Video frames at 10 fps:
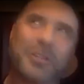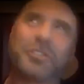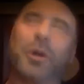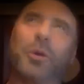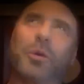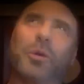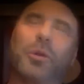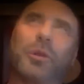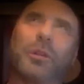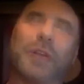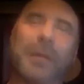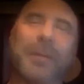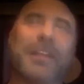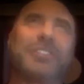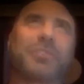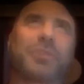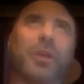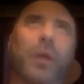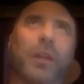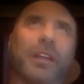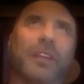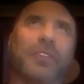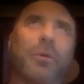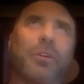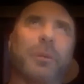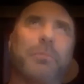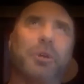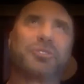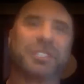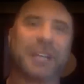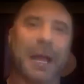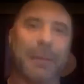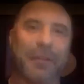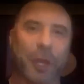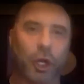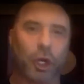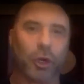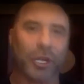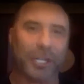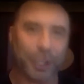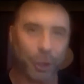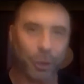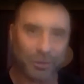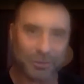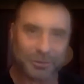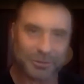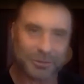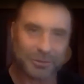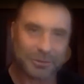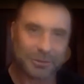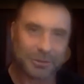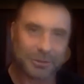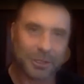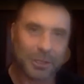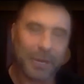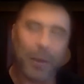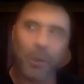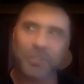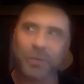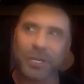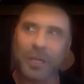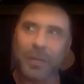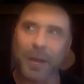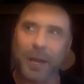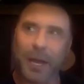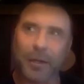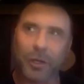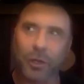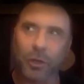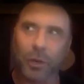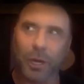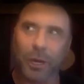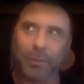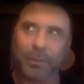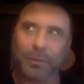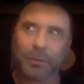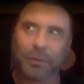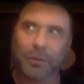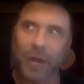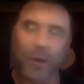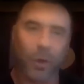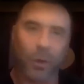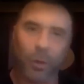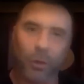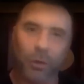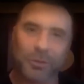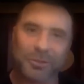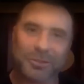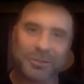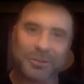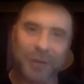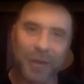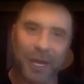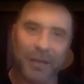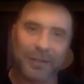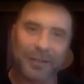So talk about that just really quickly, because I want to spend most of the time in the current you. Okay. But I was reading about how you grew up. It's yeah. not normal, right?